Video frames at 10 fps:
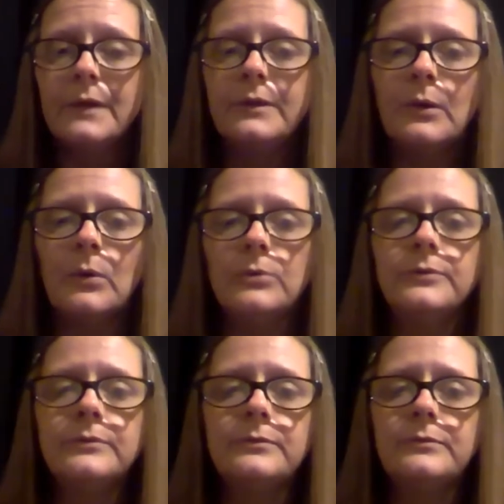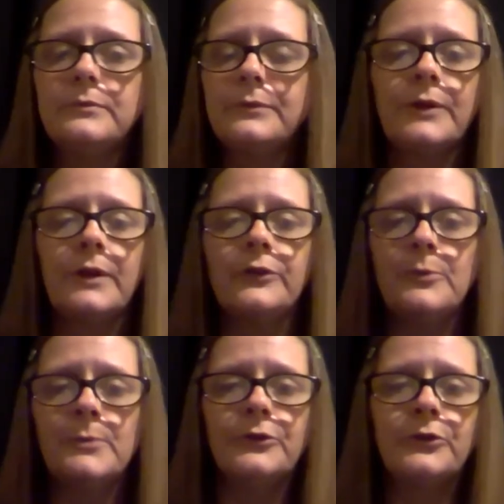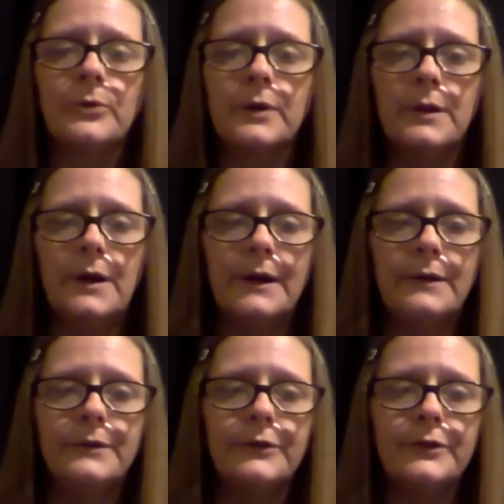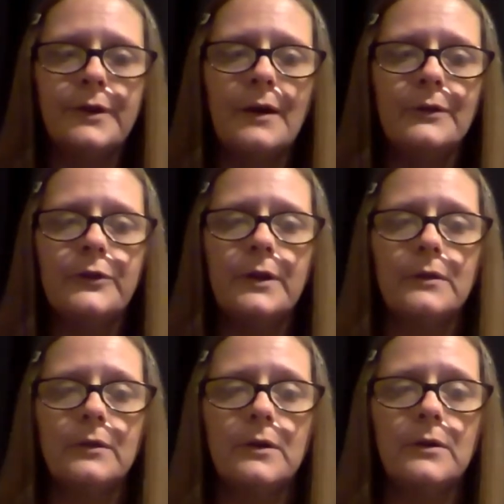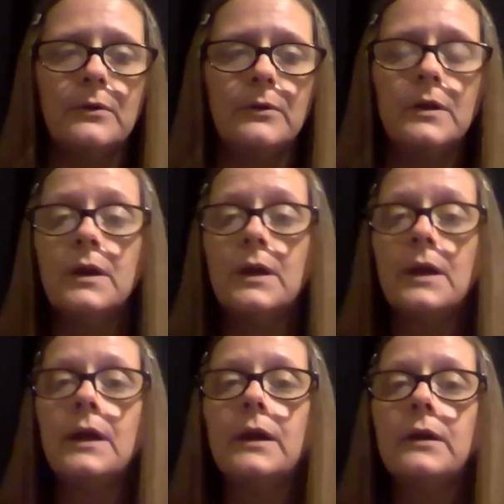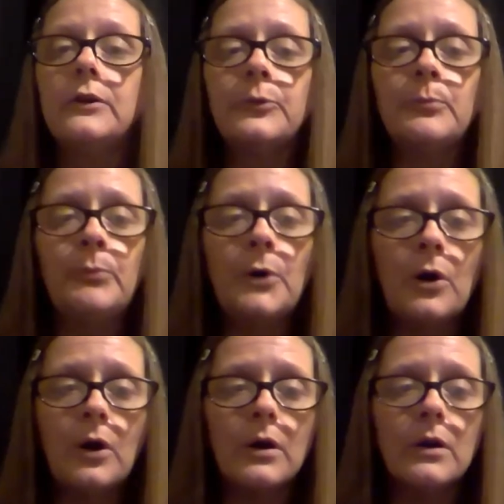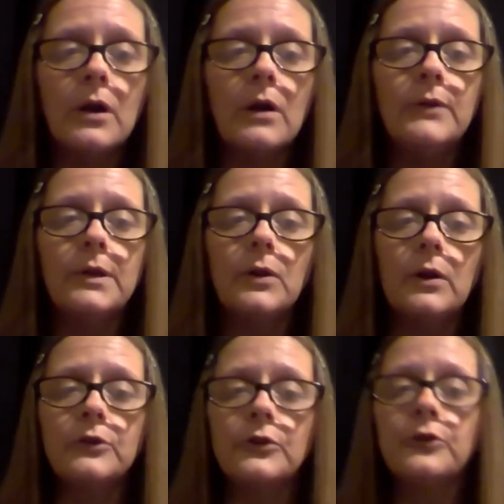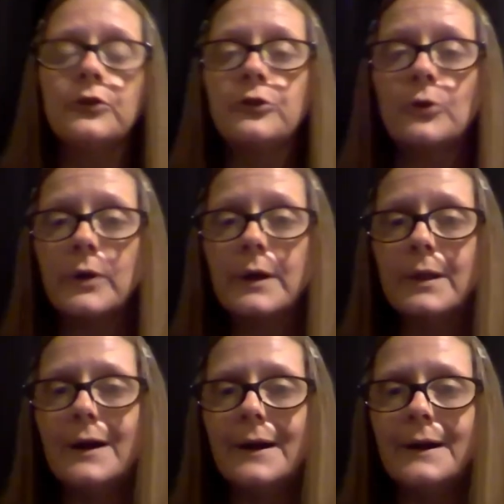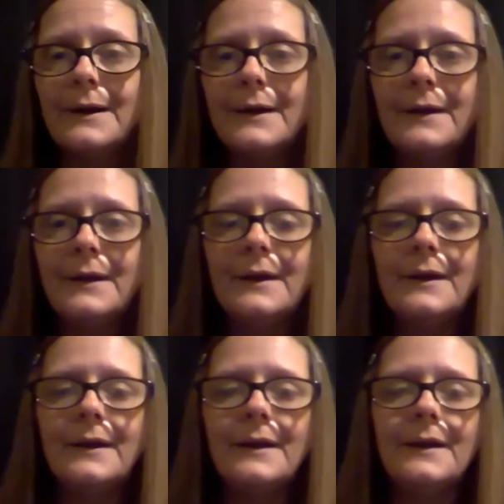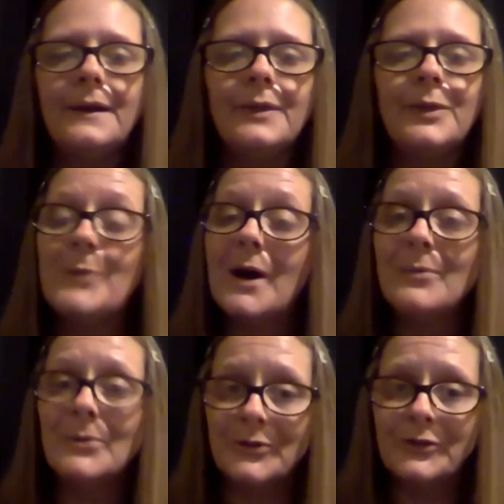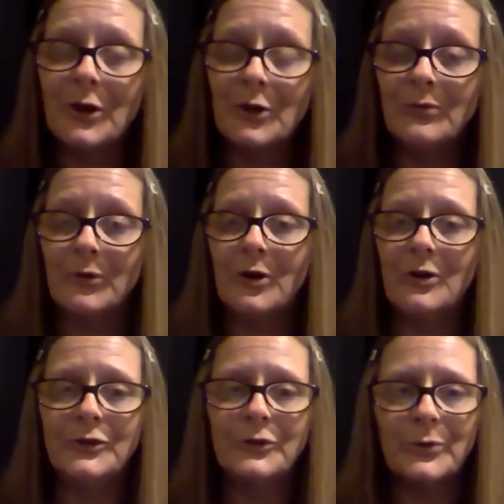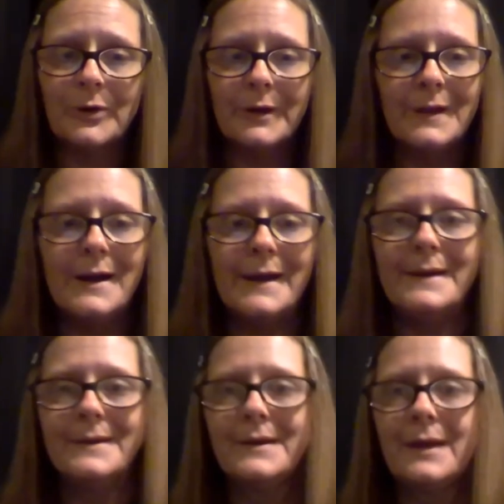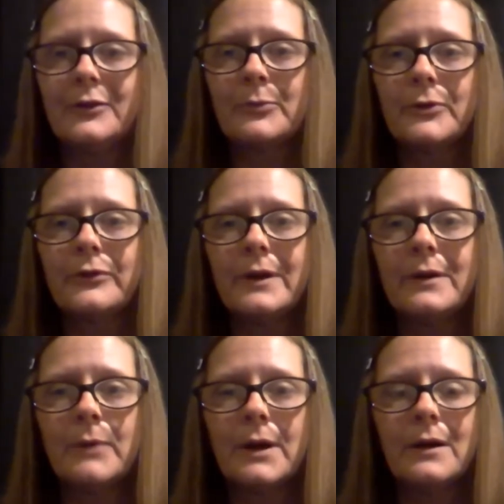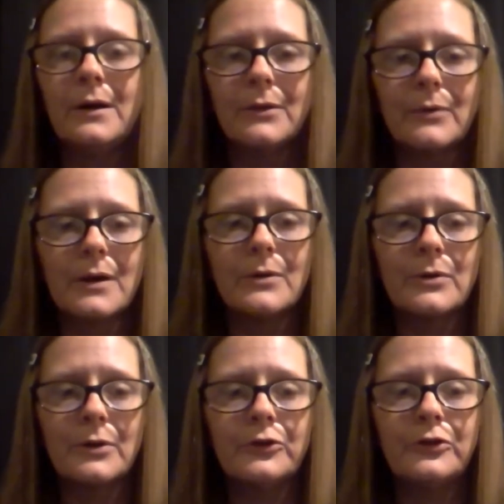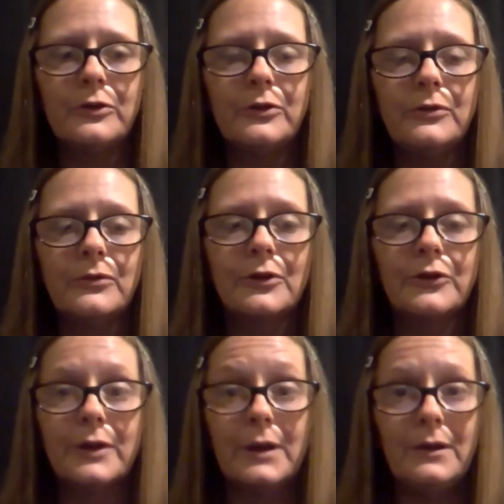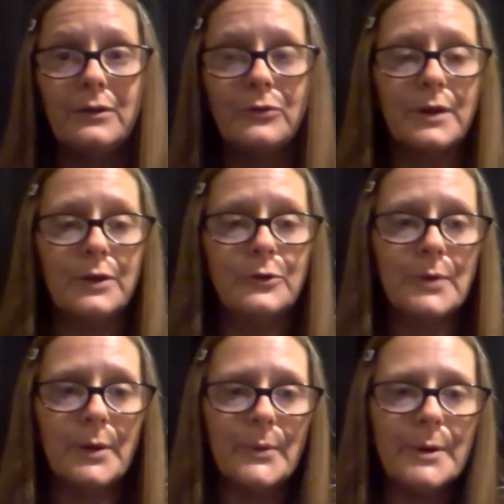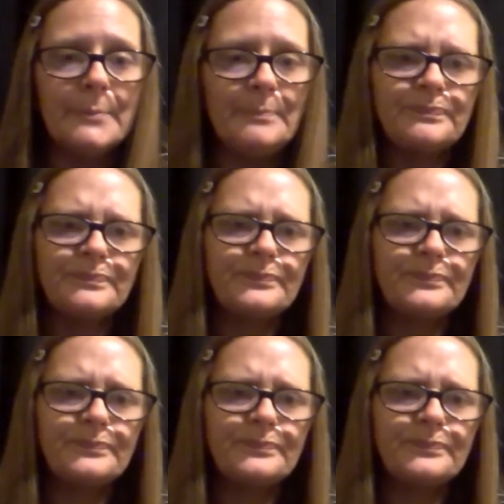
The Old Testament storyline does not stand alone. It is part of a larger storyline. The Bible's overall storyline, as presented by Colorado Christian University 2021,